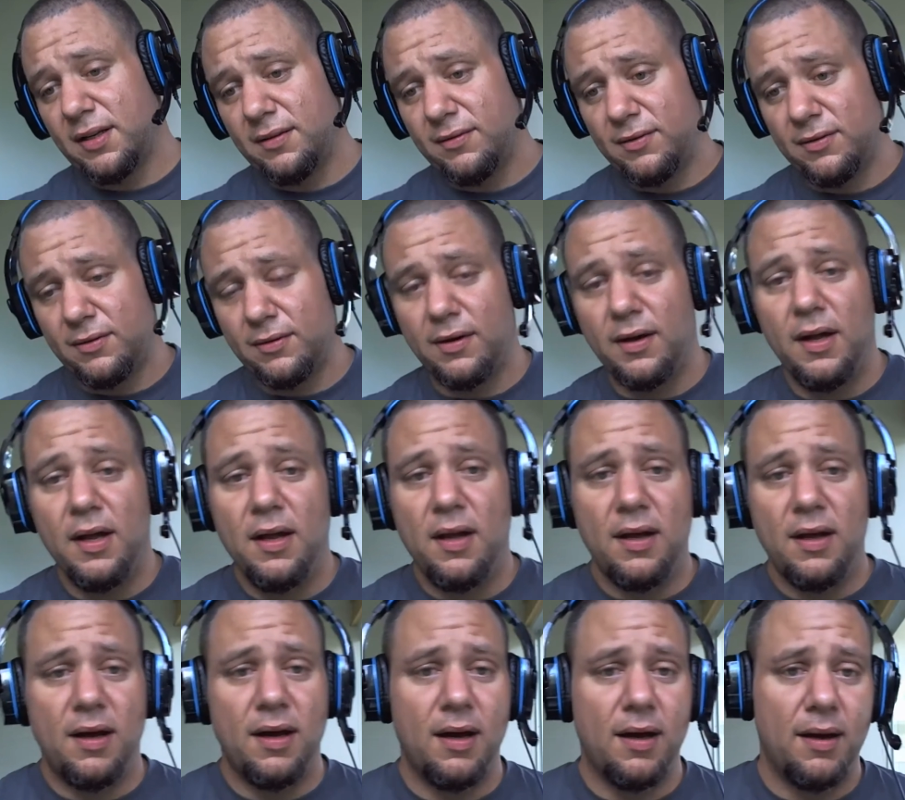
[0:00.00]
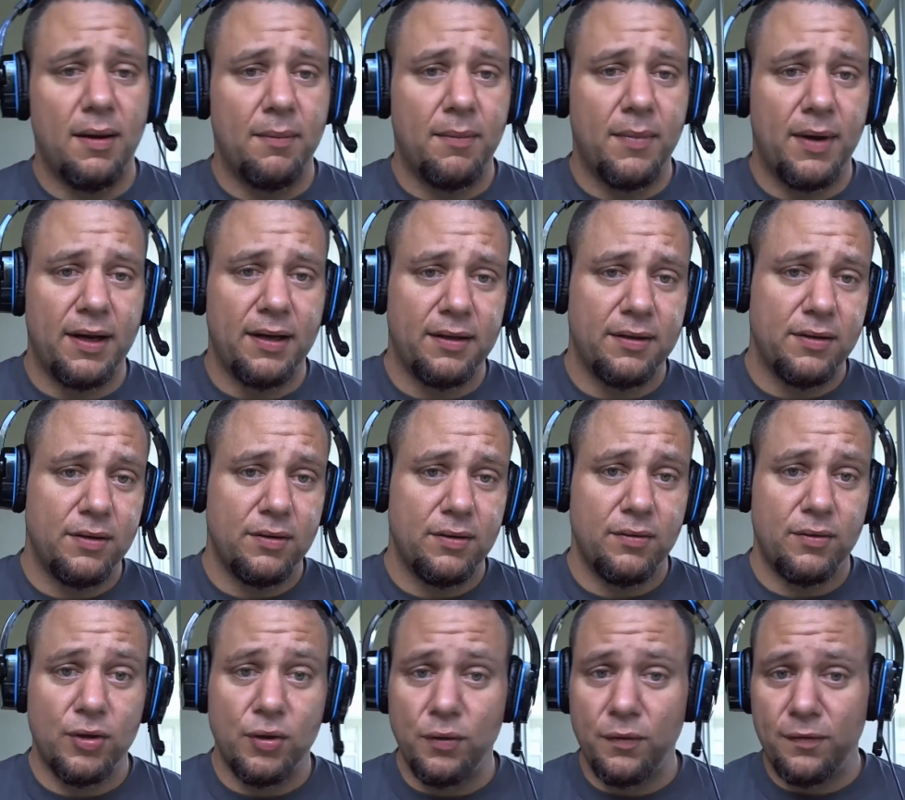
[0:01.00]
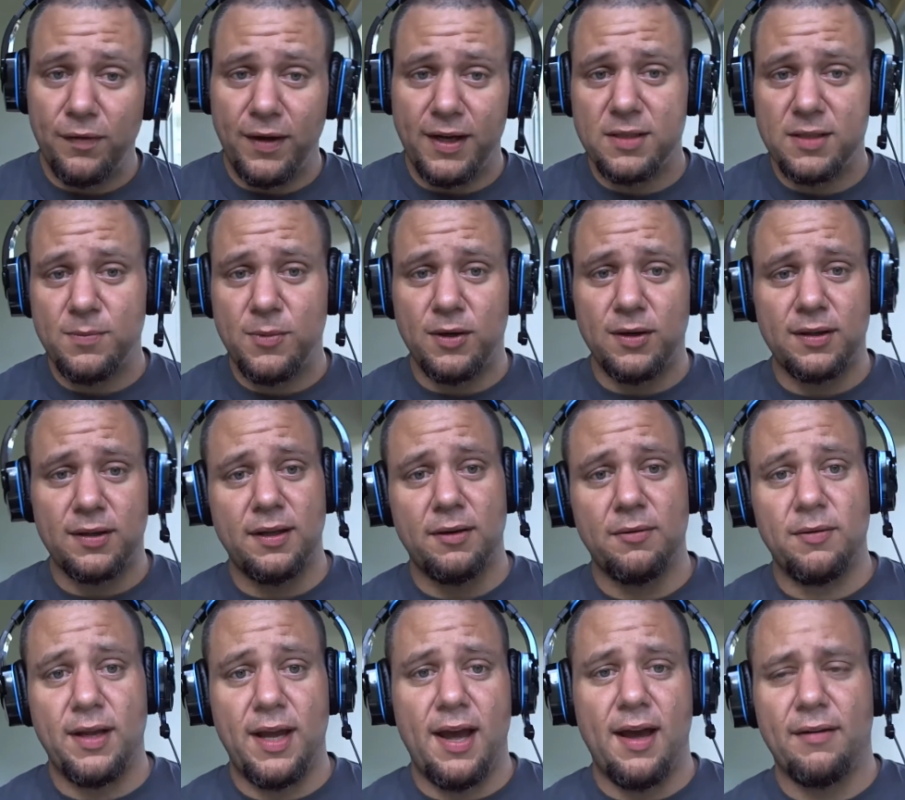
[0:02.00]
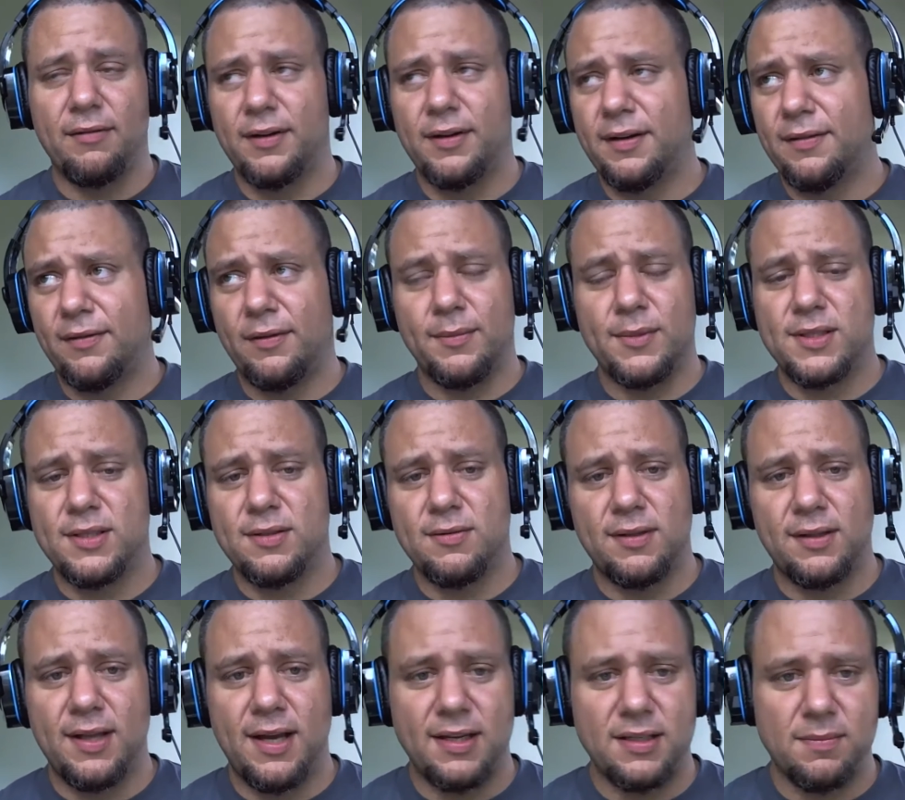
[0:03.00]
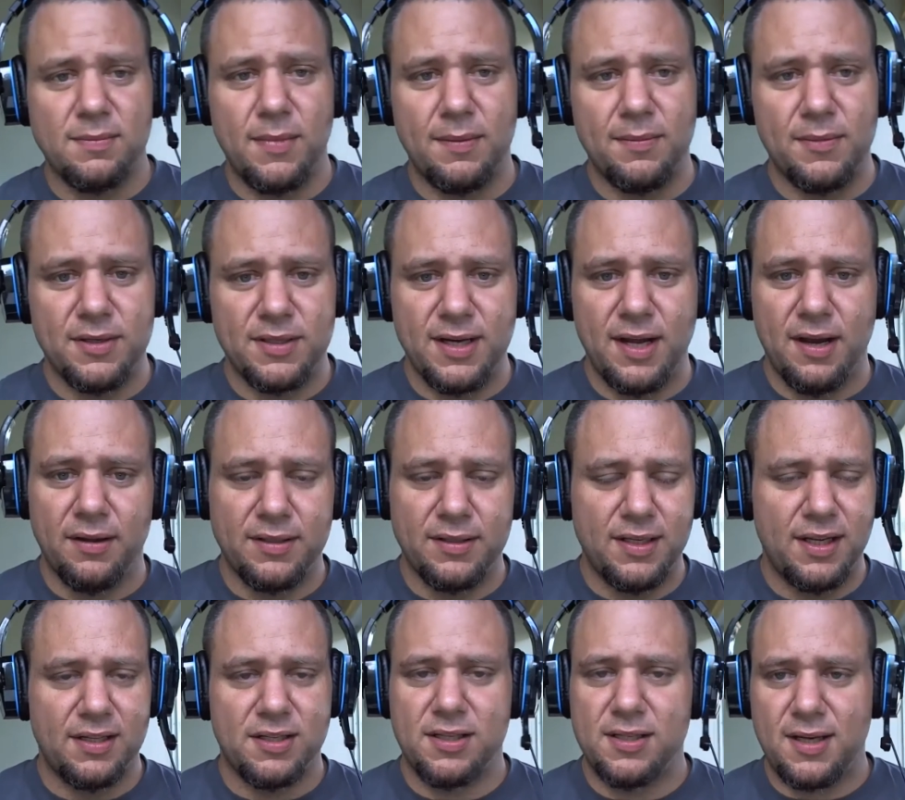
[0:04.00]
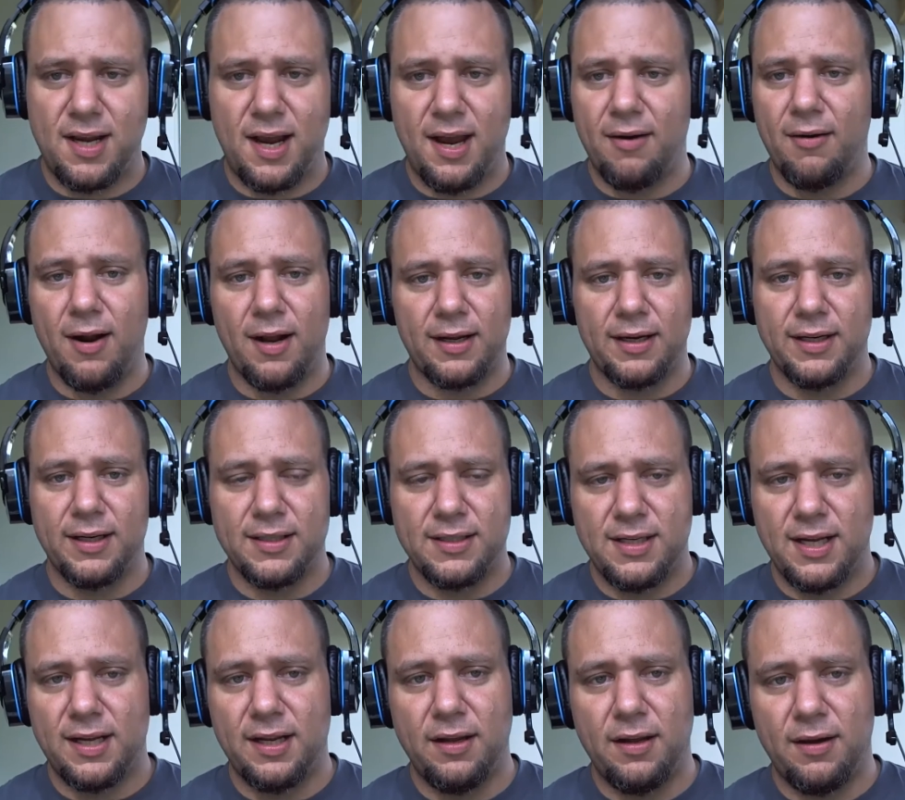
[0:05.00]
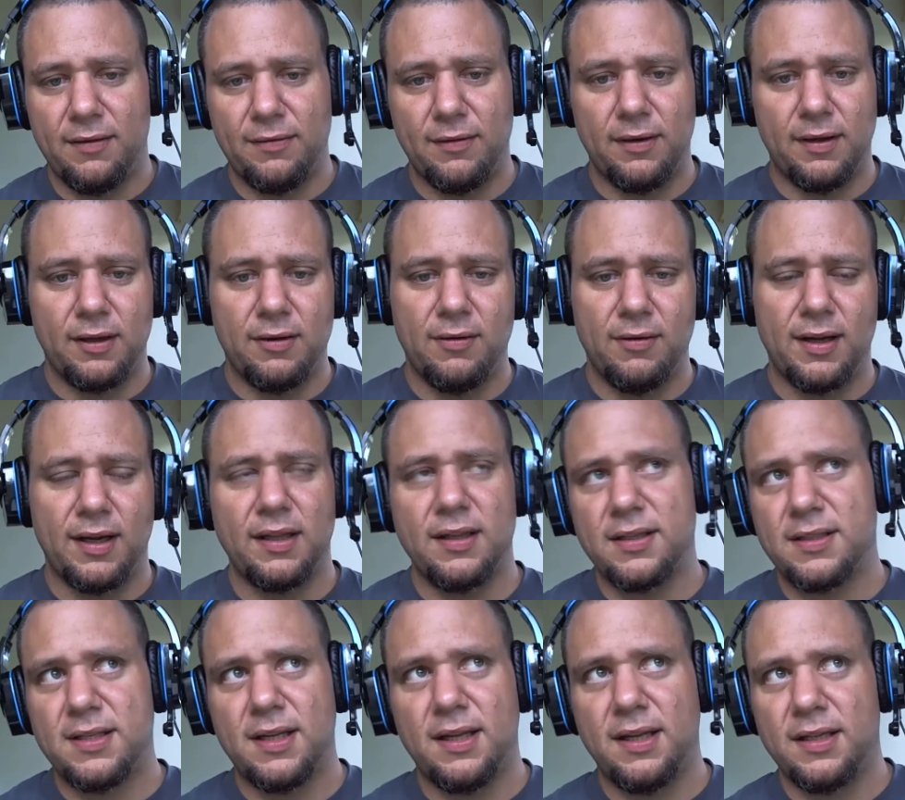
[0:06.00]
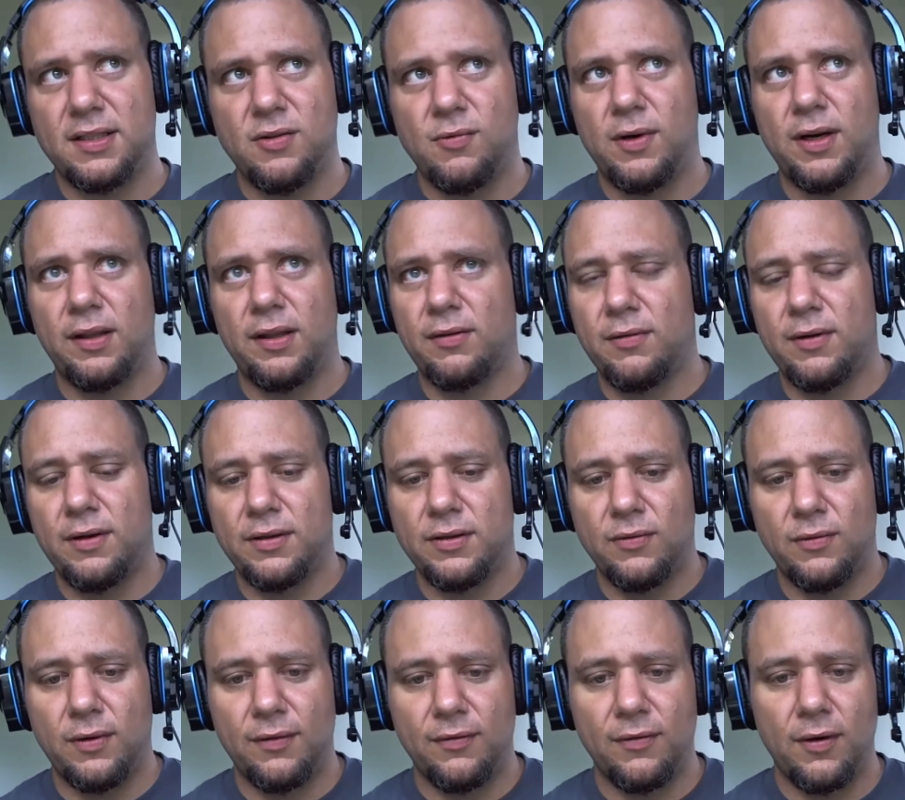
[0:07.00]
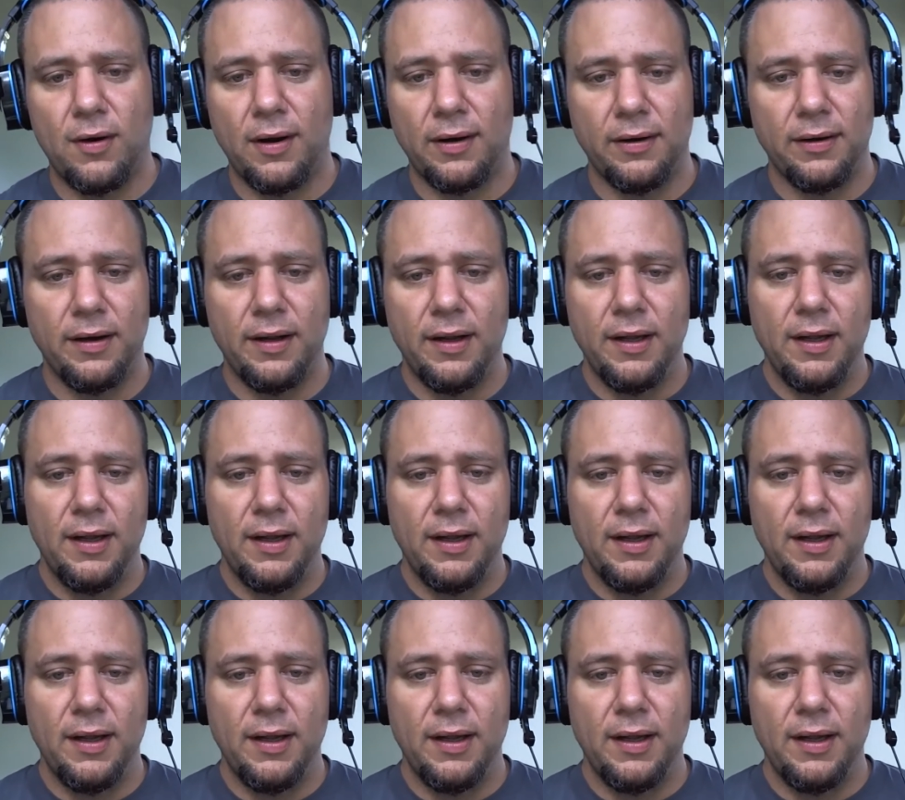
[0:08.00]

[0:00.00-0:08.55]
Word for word: to give you uh, my new Facebook that we have. We have almost 3,000 members now. It's, it's skyrocketing. It's taking off really quick. I think it's at like 23 or 2,400.